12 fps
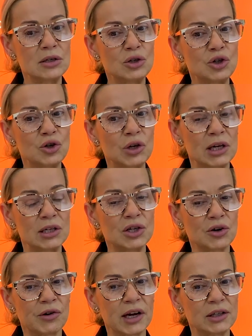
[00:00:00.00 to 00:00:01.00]
to
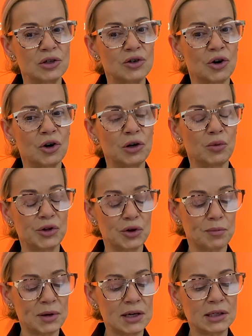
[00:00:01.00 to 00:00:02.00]
interact not only with
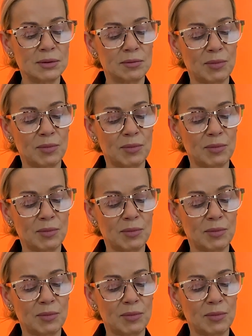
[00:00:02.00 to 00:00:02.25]
your peers,